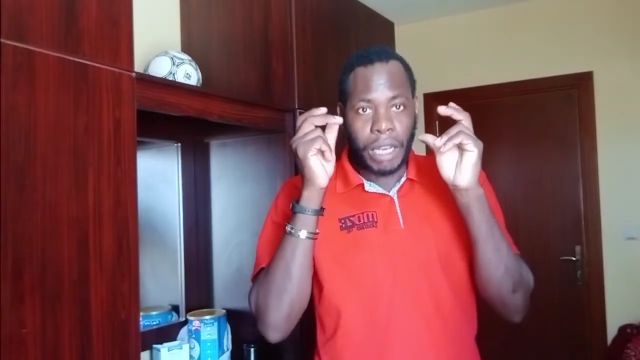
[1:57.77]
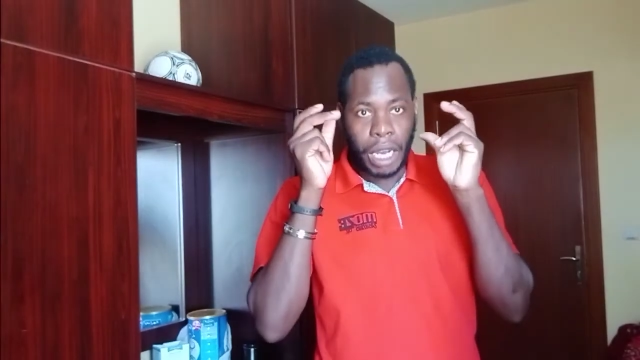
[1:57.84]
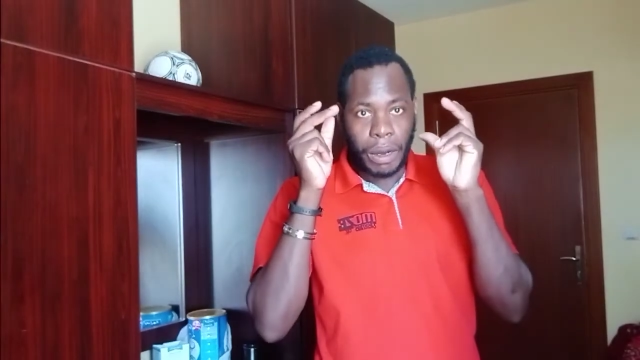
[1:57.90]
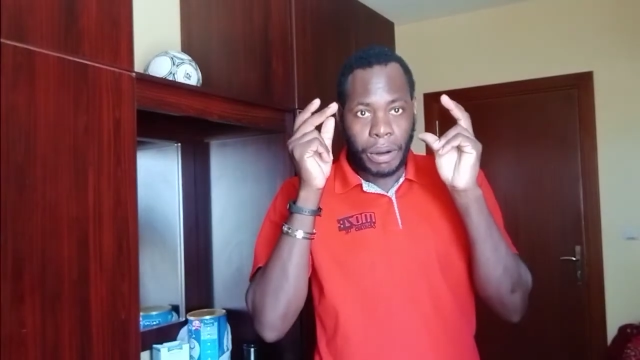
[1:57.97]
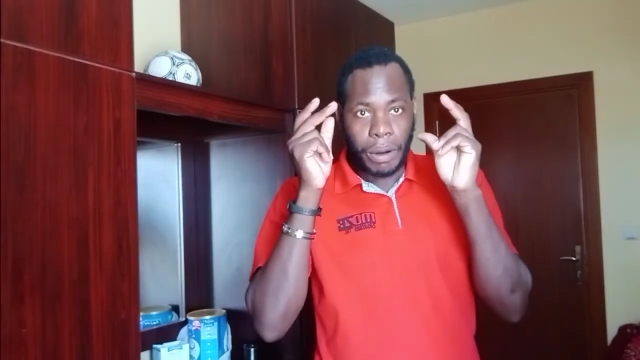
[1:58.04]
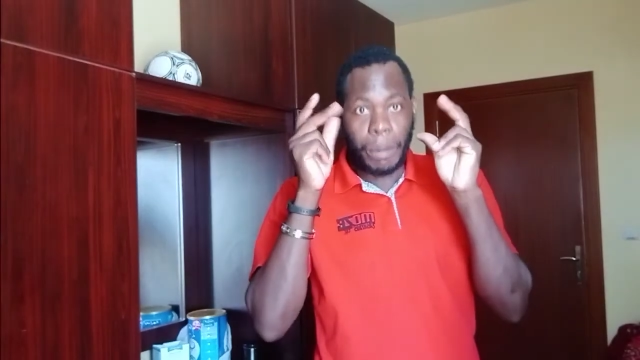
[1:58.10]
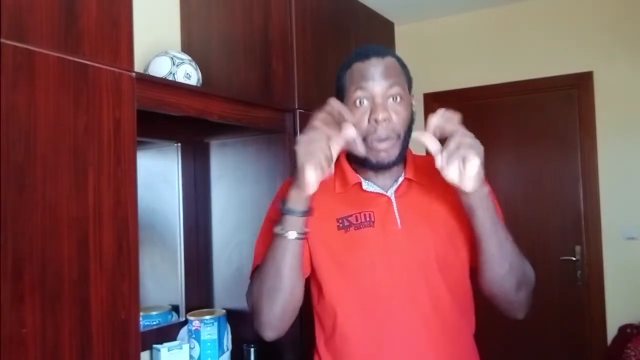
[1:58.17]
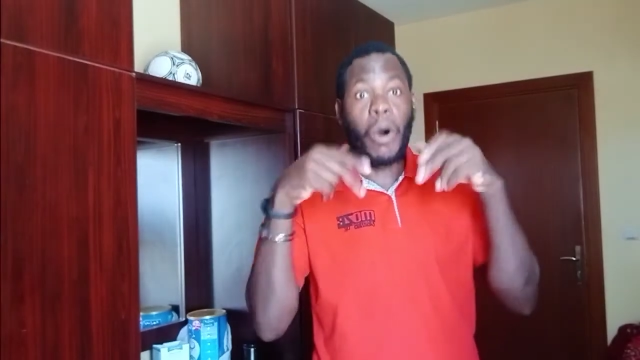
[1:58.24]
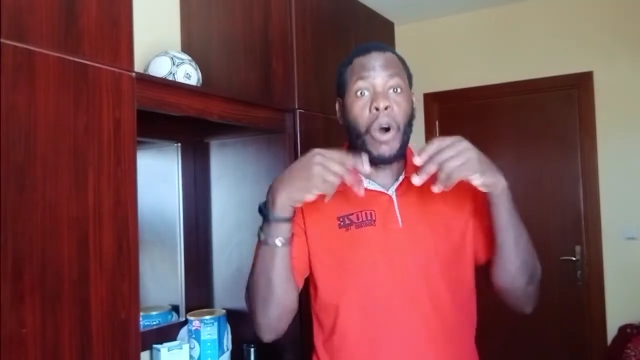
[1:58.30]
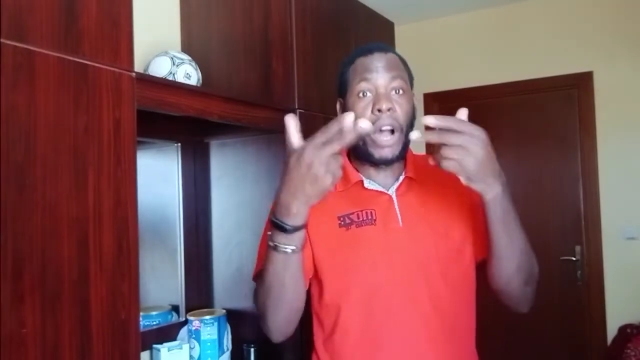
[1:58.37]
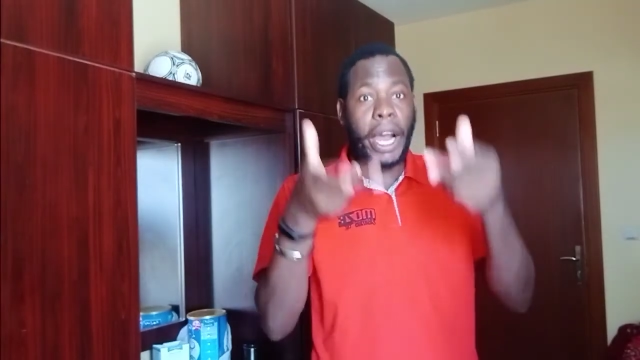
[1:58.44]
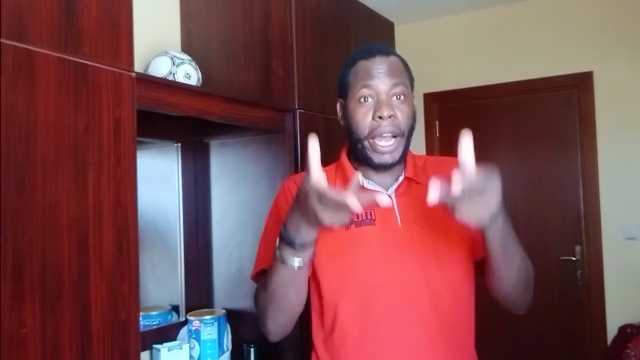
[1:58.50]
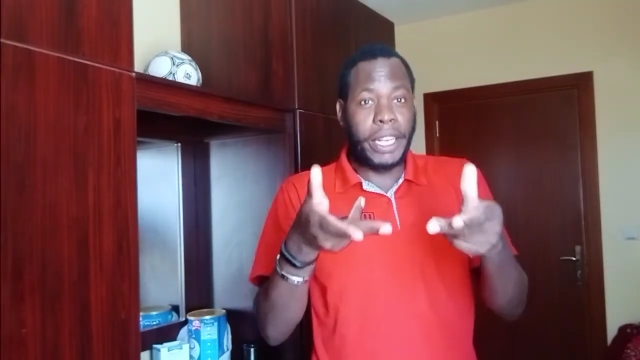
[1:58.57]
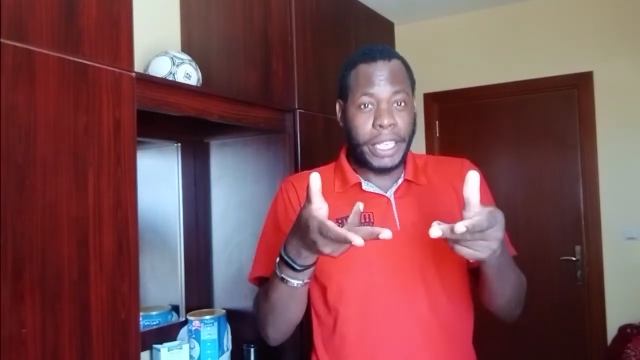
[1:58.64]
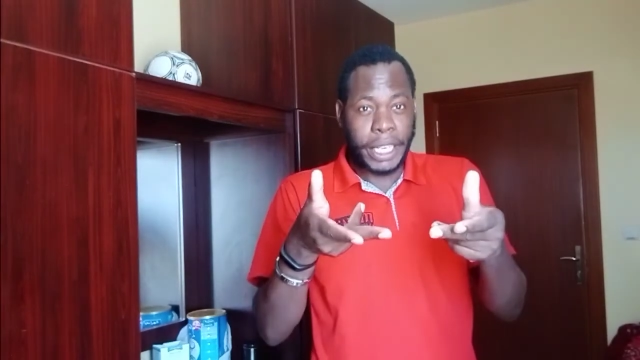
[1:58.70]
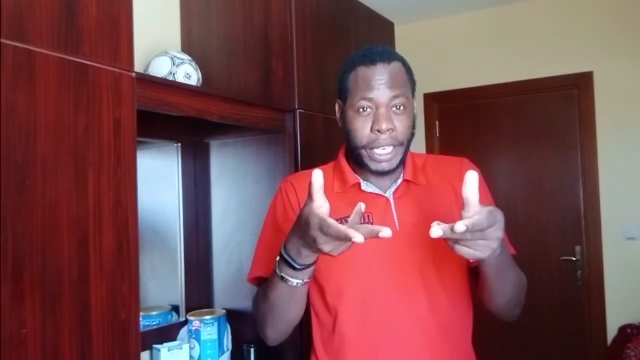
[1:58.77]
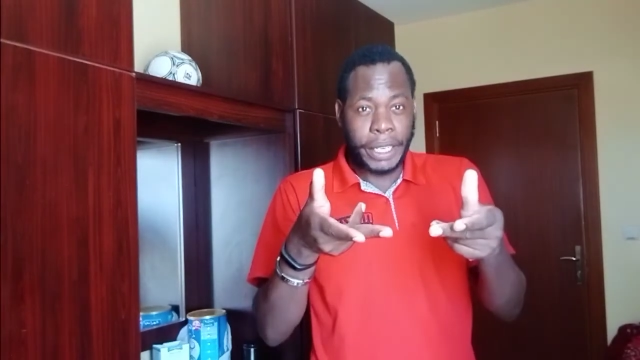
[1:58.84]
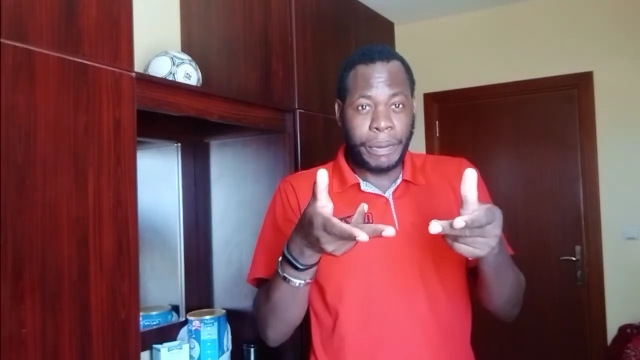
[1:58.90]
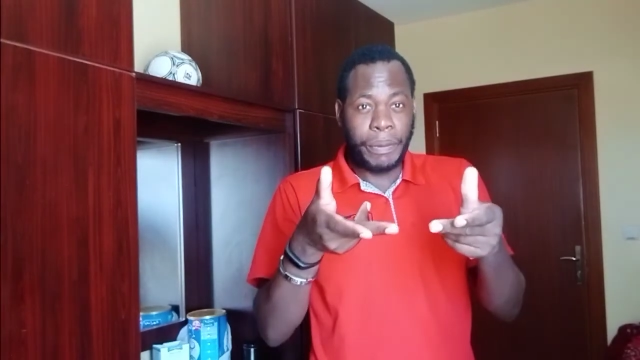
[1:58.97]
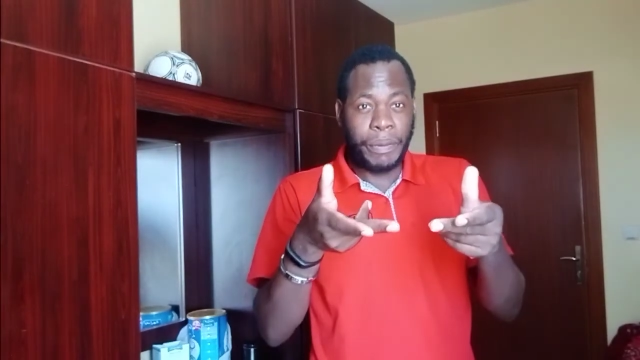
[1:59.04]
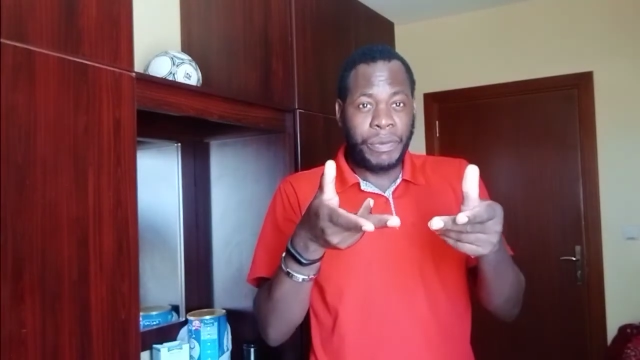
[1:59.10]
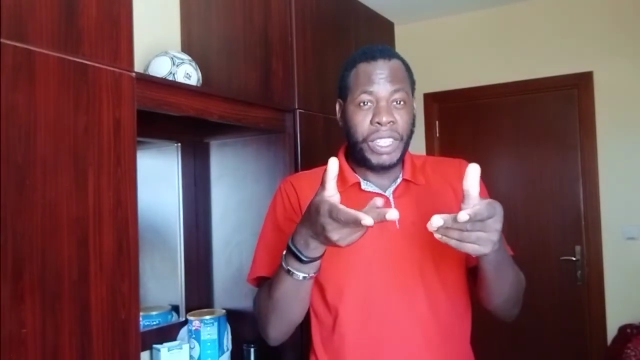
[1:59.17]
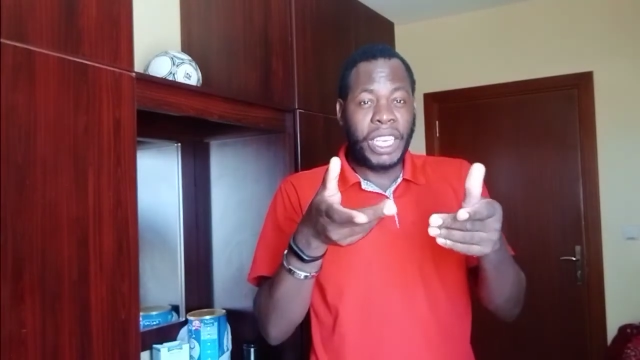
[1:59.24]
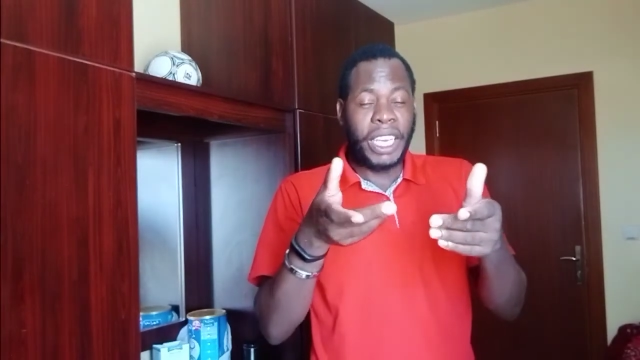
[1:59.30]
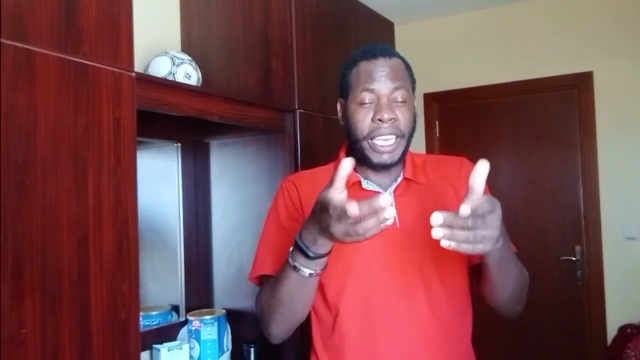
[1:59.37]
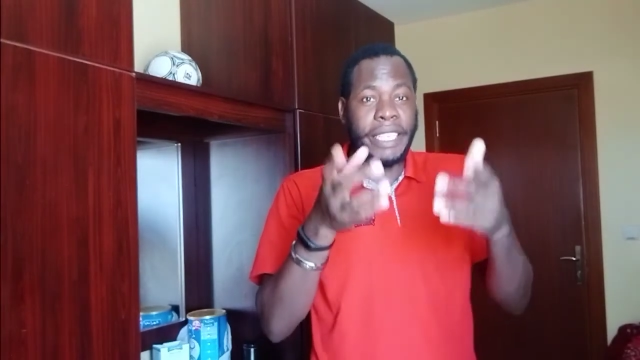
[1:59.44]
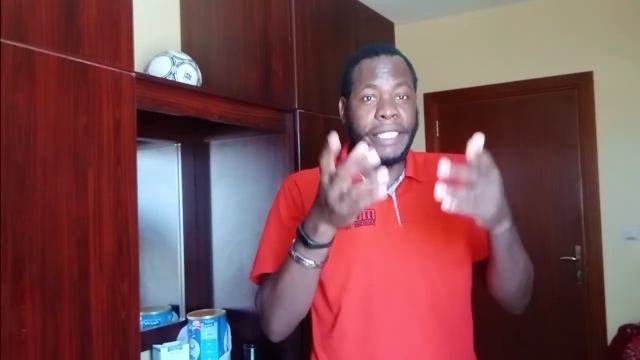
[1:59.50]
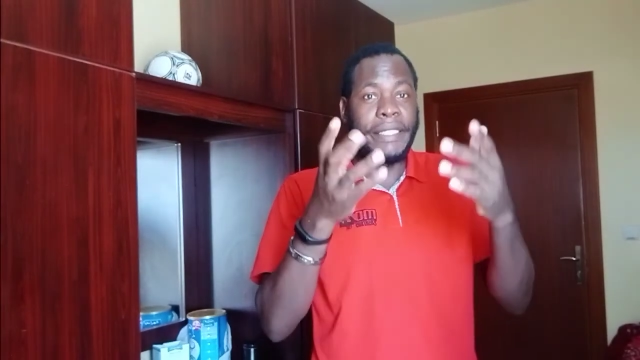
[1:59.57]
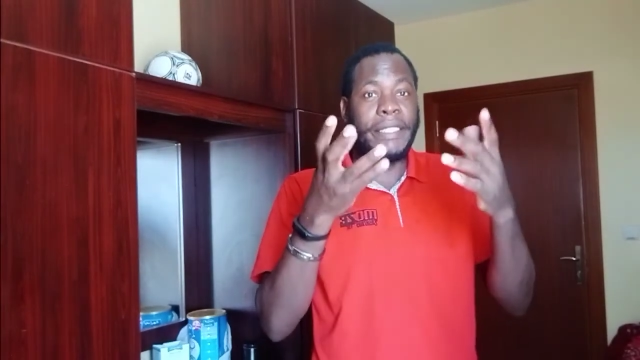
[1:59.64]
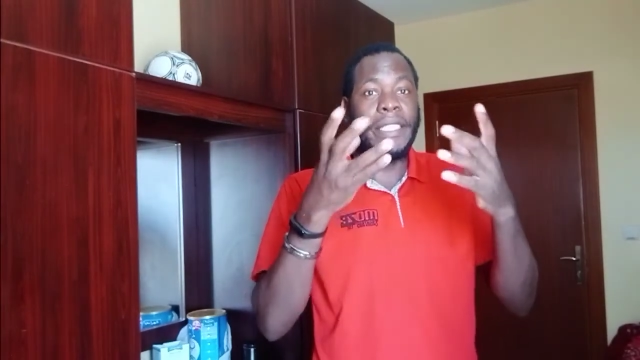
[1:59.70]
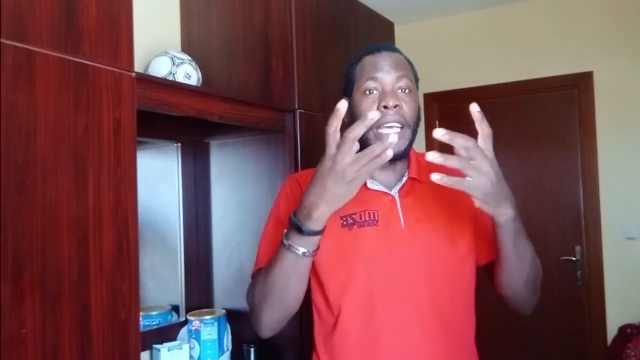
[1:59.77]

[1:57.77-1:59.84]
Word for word: more harder is